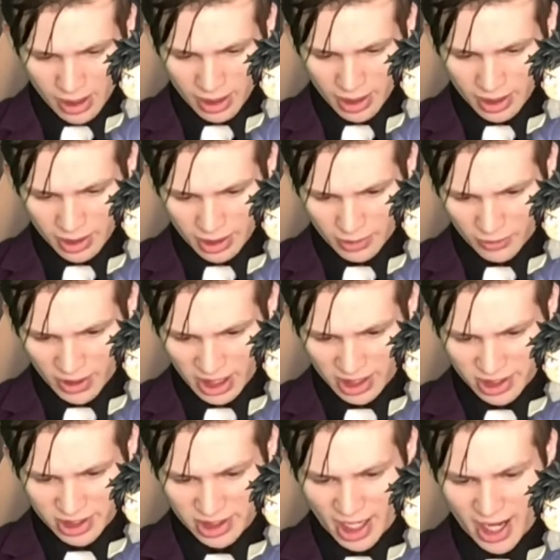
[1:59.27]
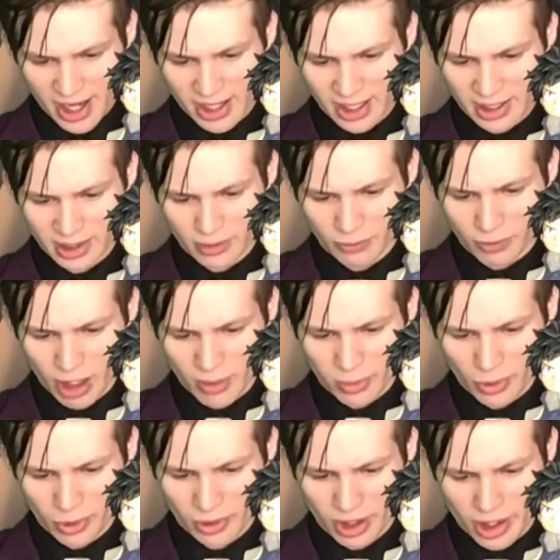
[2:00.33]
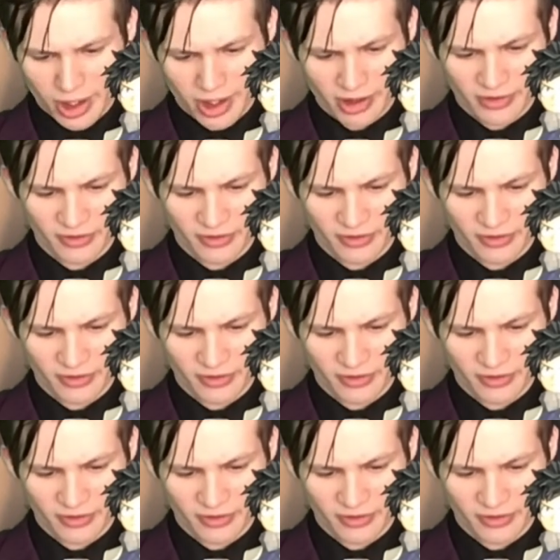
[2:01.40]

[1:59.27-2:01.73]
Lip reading: Then we get a shot in the rubble of